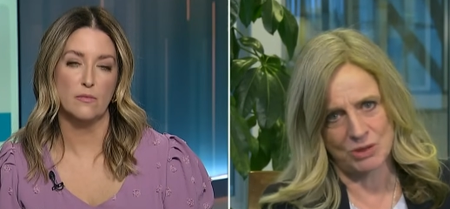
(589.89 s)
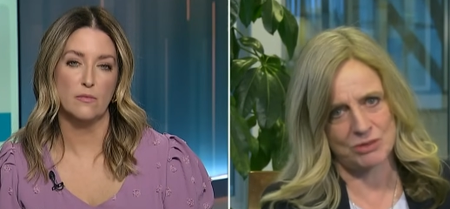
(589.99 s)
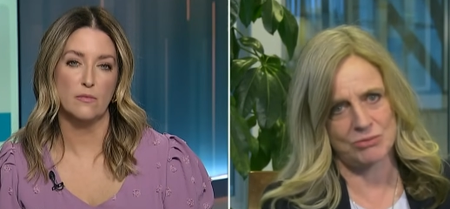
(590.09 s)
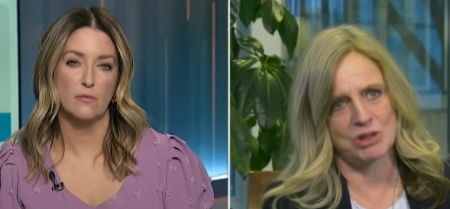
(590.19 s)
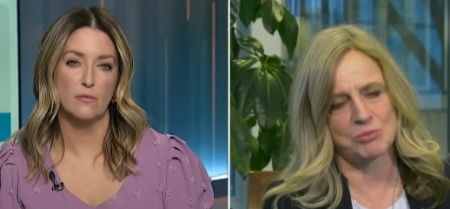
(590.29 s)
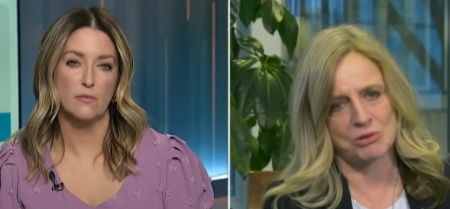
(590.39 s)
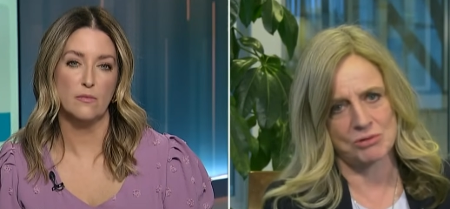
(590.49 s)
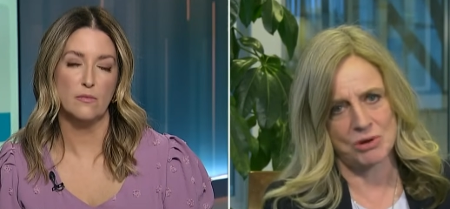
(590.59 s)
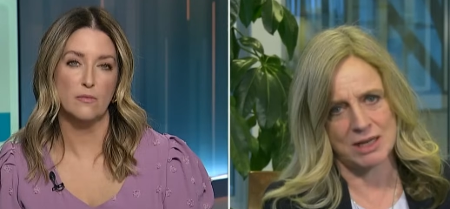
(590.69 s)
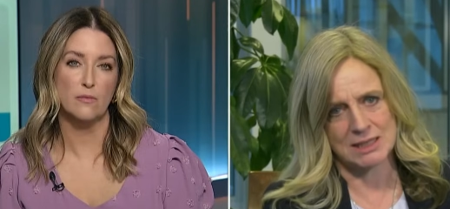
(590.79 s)
Speaker 1: with real
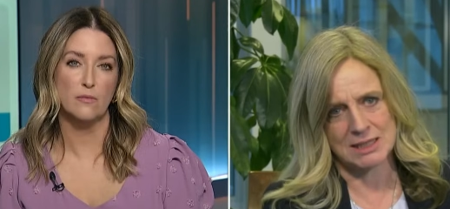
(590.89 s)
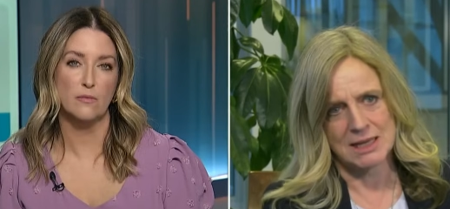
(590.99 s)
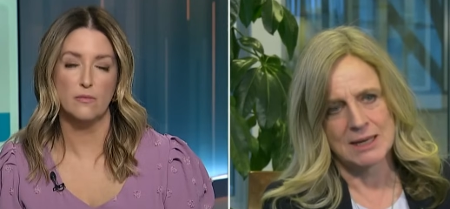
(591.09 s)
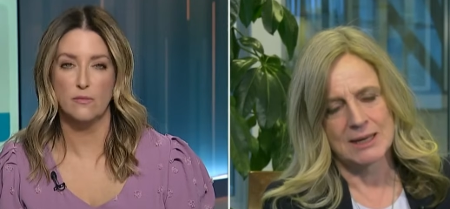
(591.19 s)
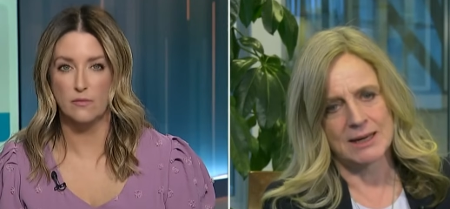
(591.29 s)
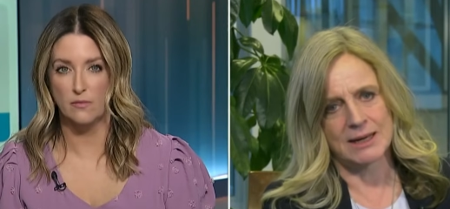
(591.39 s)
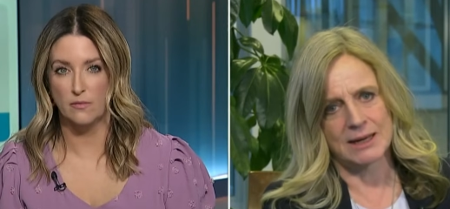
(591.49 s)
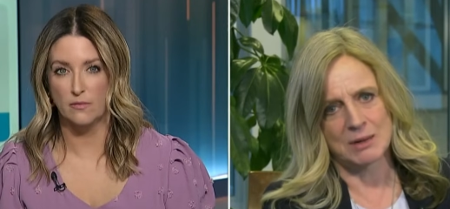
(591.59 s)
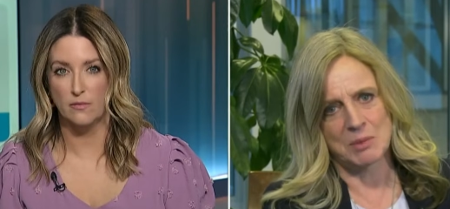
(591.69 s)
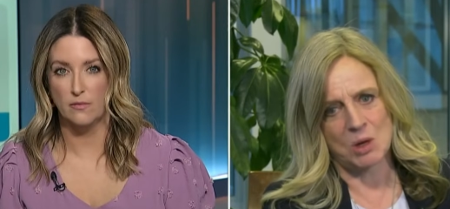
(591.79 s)
progress
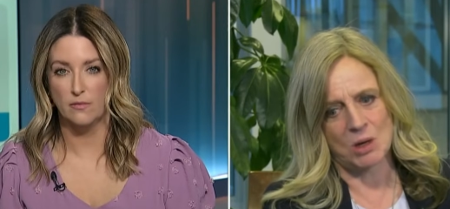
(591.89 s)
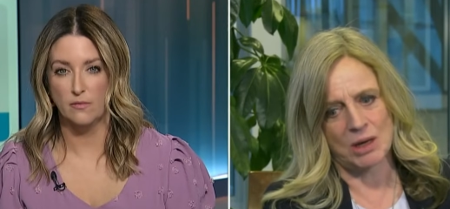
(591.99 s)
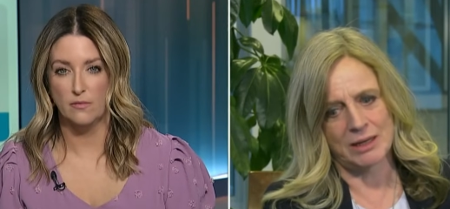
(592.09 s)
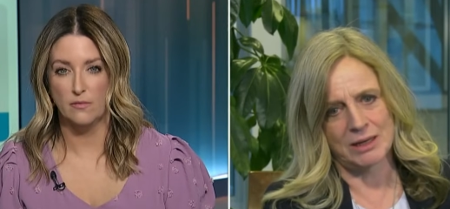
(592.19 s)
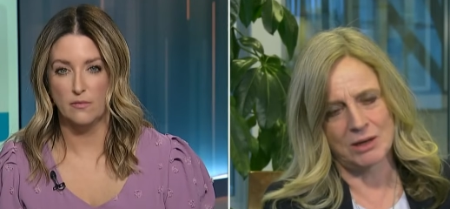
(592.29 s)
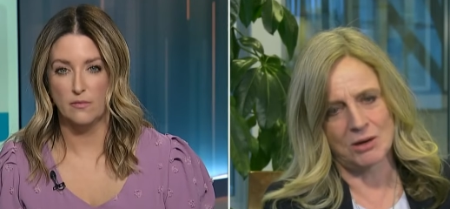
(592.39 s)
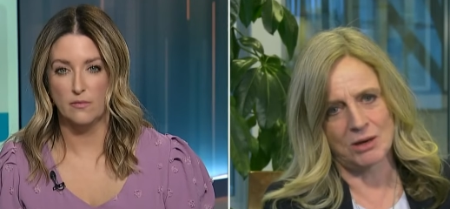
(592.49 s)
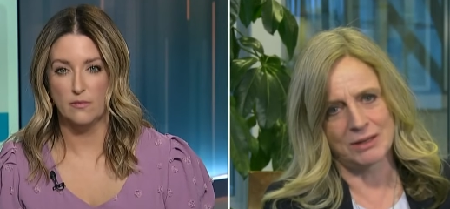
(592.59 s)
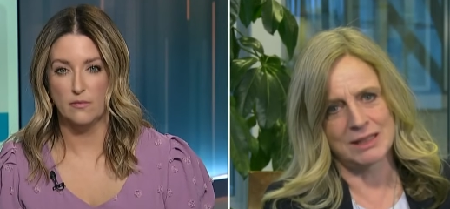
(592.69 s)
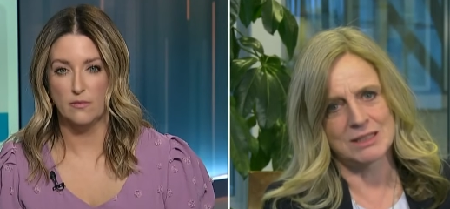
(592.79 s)
um, on,
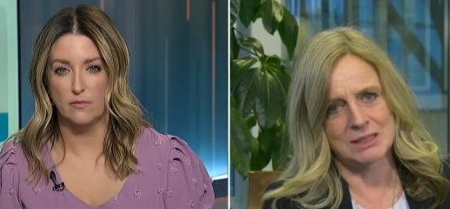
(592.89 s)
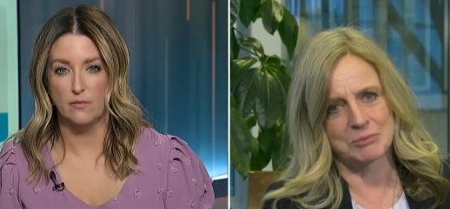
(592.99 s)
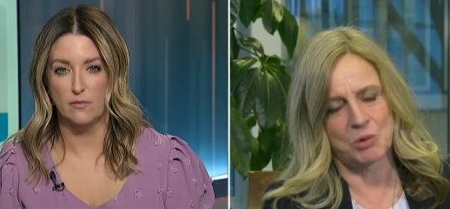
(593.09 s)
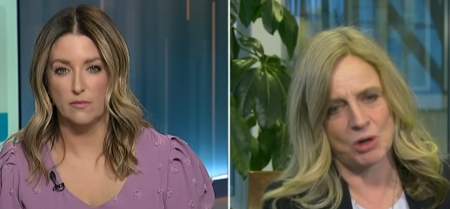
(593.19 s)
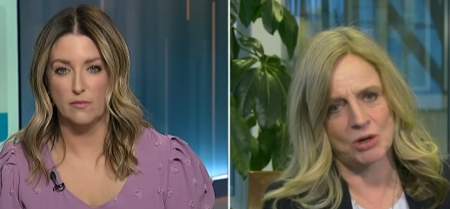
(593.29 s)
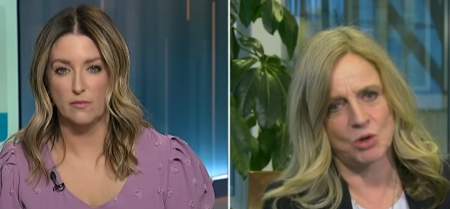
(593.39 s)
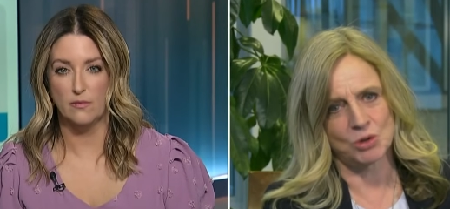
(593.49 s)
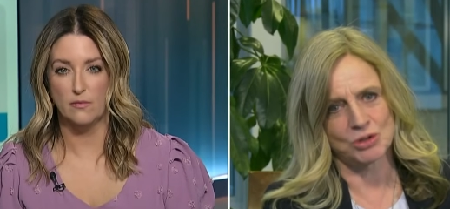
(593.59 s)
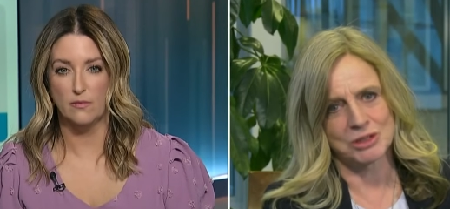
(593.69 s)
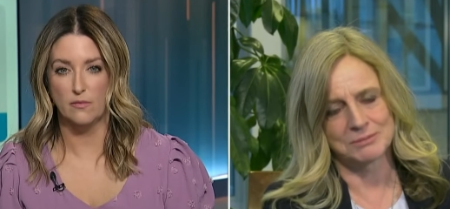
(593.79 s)
on these important
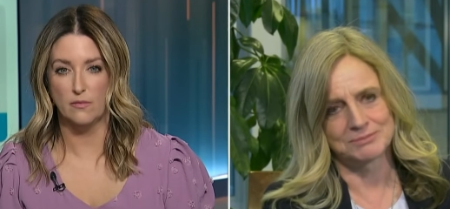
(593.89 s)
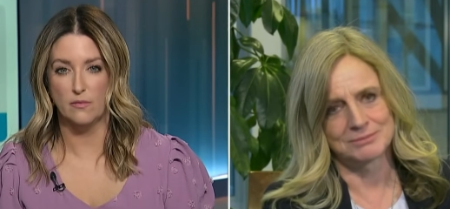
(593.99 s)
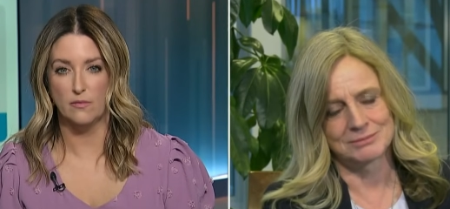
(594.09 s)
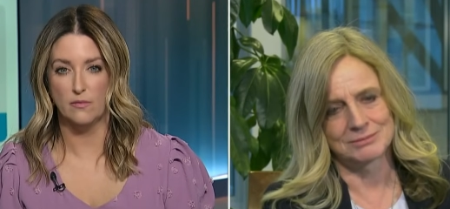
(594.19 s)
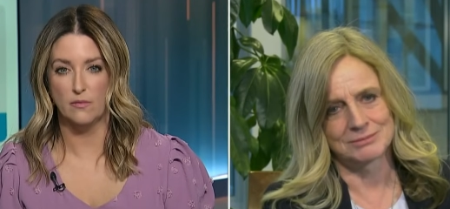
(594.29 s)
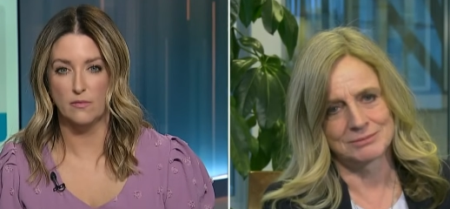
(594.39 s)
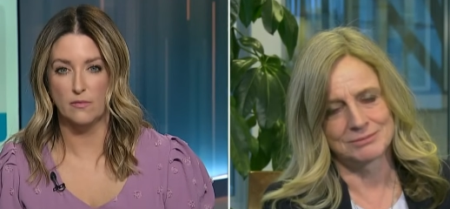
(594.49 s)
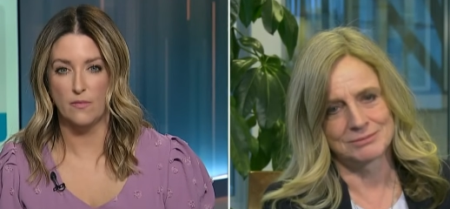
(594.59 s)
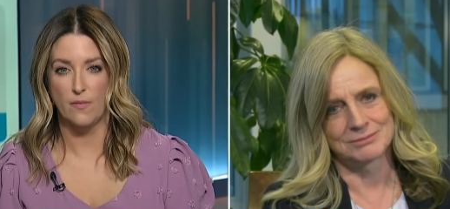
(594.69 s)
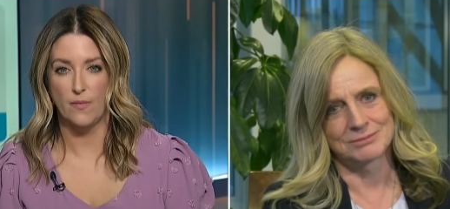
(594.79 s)
goals.
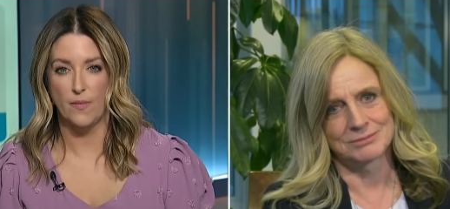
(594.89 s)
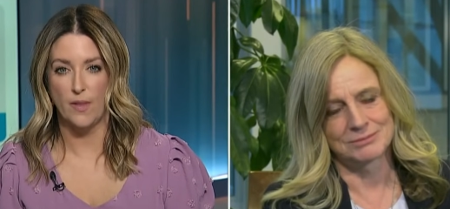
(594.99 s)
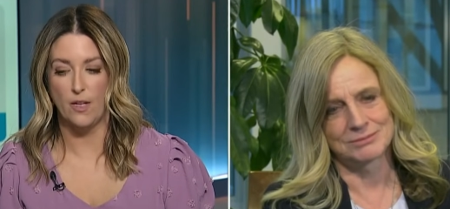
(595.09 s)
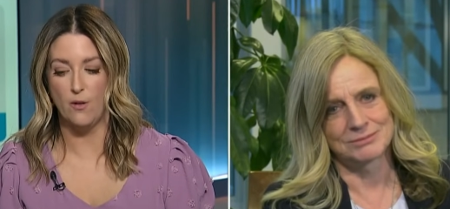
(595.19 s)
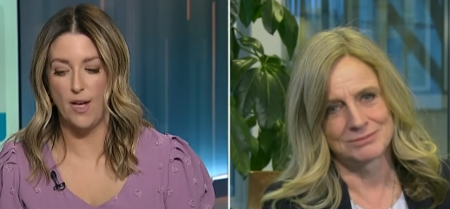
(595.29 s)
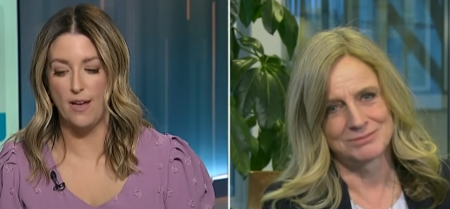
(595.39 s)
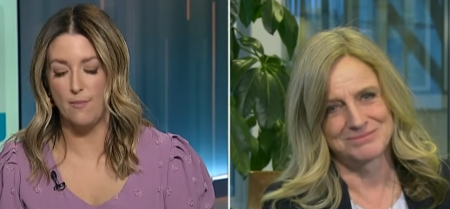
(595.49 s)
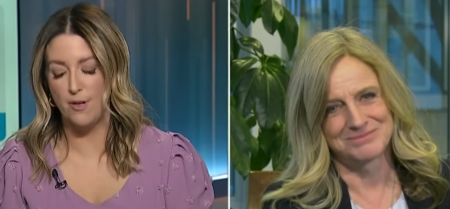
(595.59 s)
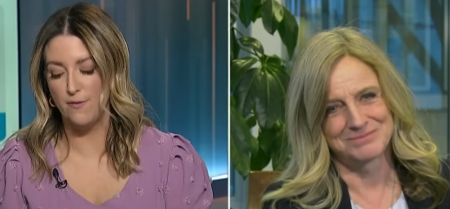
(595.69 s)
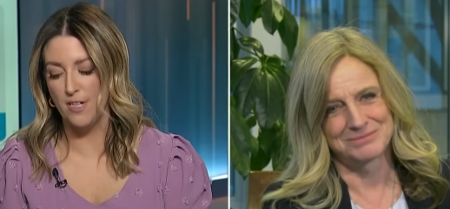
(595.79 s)
Speaker 2: Okay,
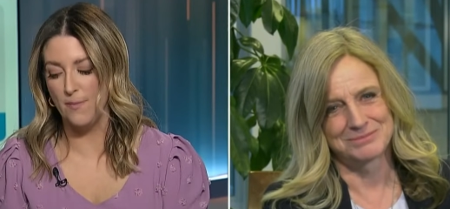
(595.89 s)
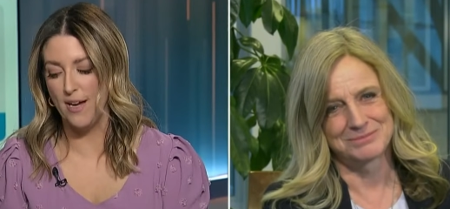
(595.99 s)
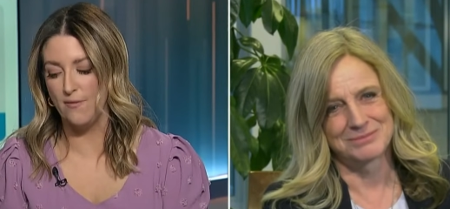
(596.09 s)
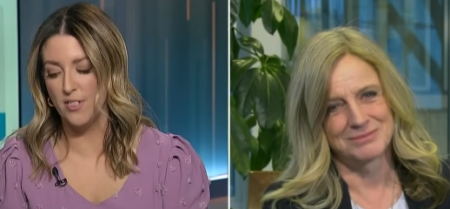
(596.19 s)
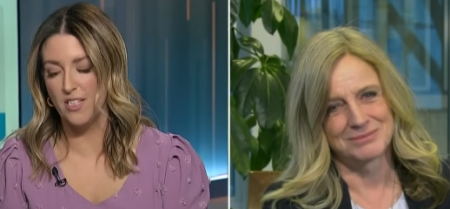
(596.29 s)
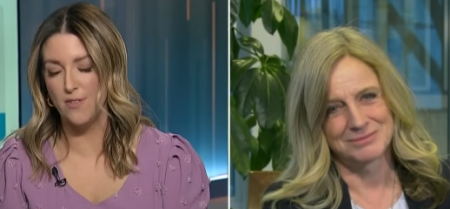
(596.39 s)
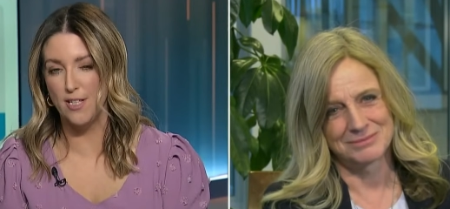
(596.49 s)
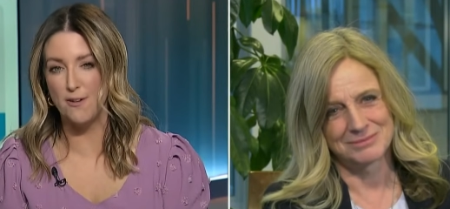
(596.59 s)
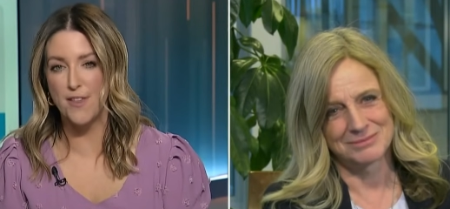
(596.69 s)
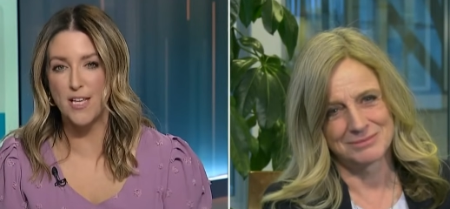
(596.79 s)
I'm out of time. I have to leave it
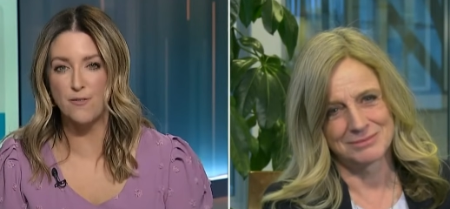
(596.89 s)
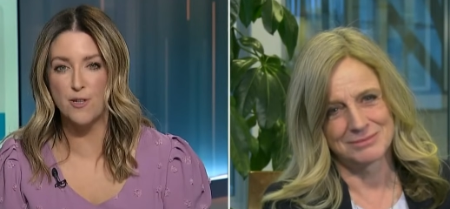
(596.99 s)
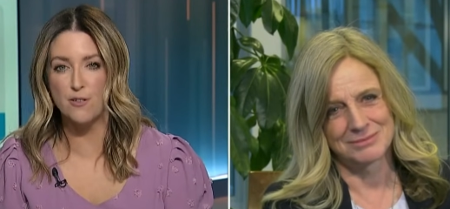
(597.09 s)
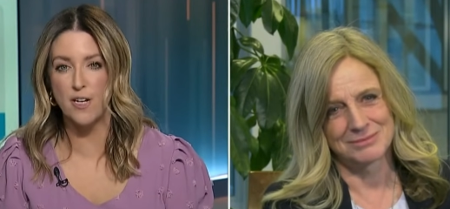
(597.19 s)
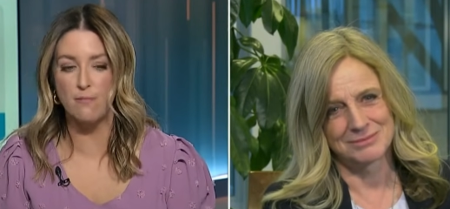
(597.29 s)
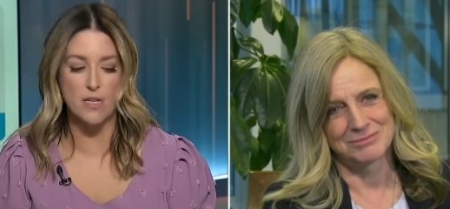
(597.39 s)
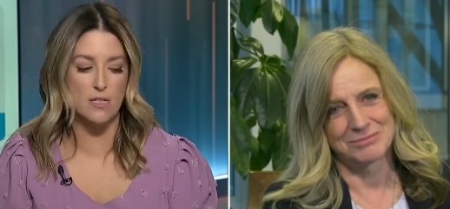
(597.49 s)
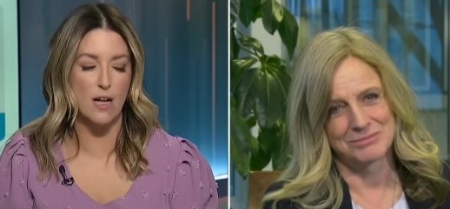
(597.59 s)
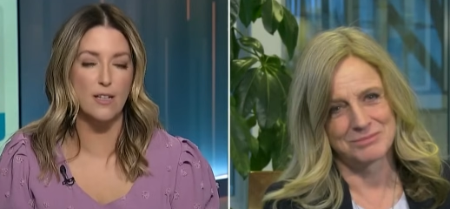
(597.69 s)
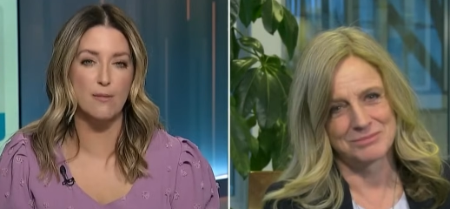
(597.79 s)
there. Thanks for your time,
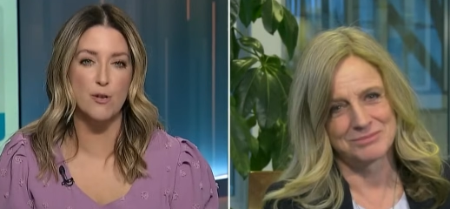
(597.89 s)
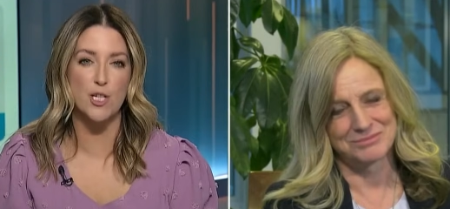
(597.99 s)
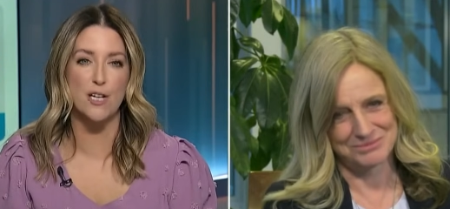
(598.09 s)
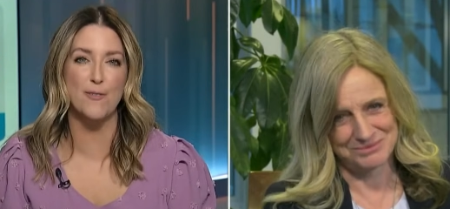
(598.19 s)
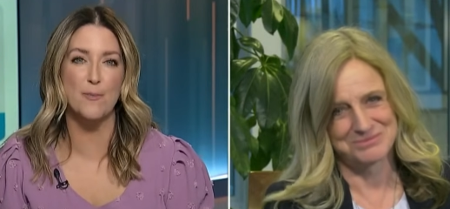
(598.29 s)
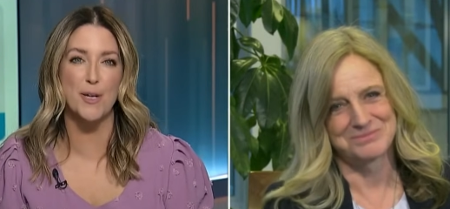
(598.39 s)
Ms. Notley. Appreciate it very